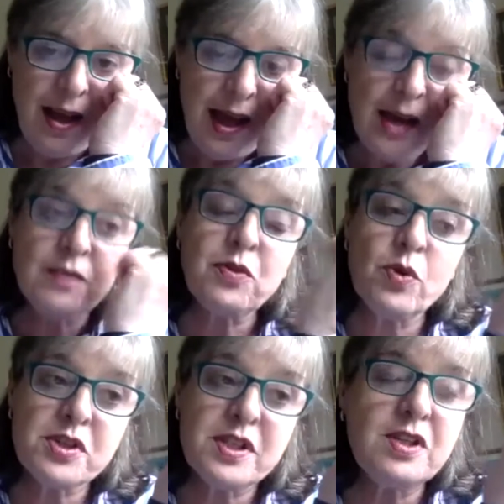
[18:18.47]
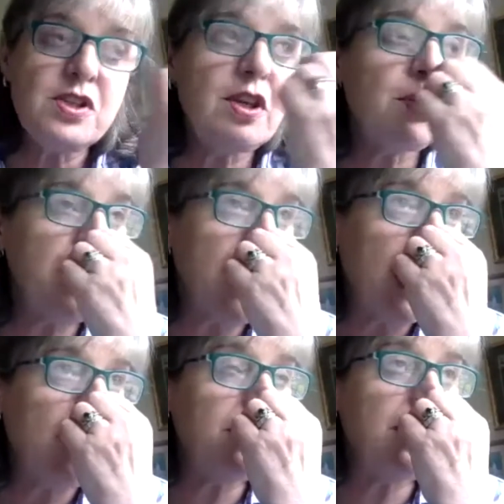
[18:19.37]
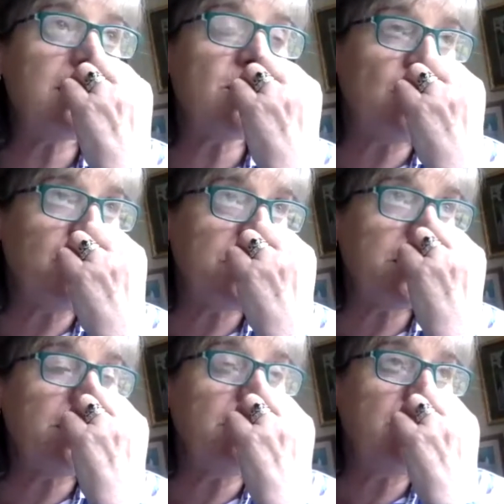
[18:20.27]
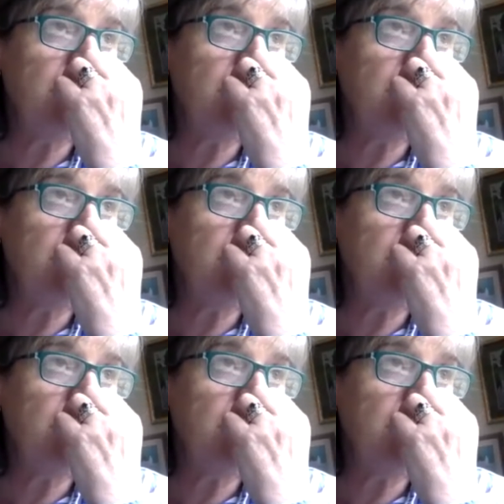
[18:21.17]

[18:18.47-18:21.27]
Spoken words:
And of course, this year we have the interpreter